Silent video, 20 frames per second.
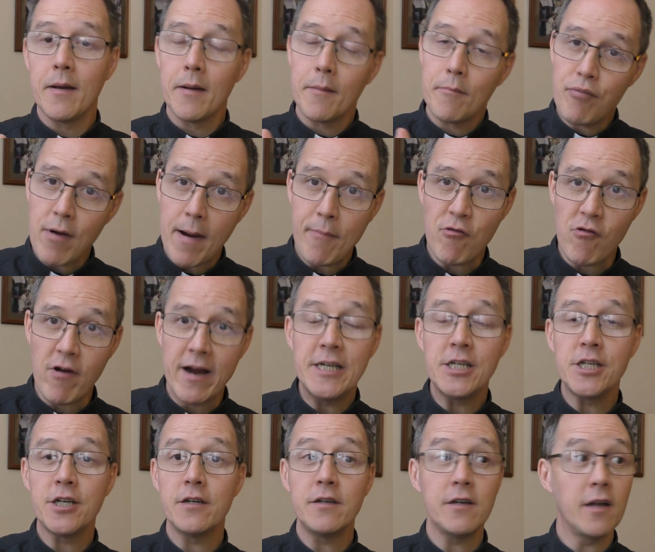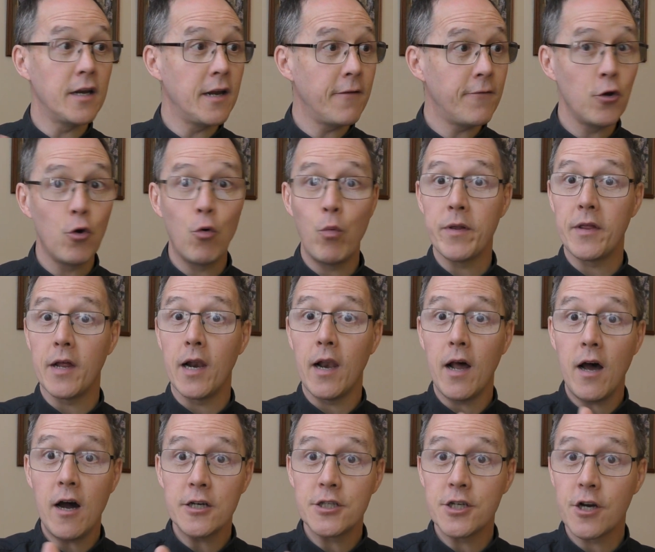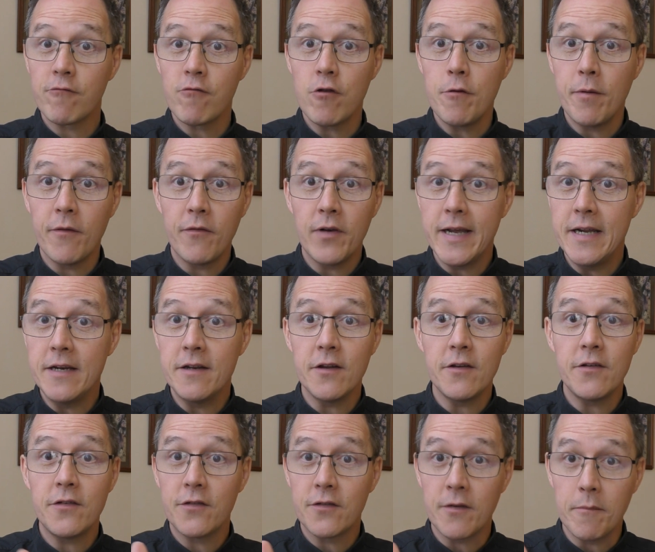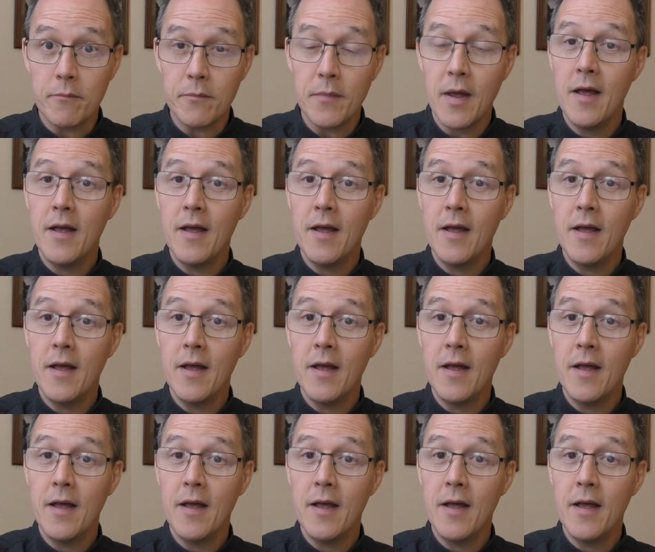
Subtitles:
preparation, and if you're with a larger group of leaders, some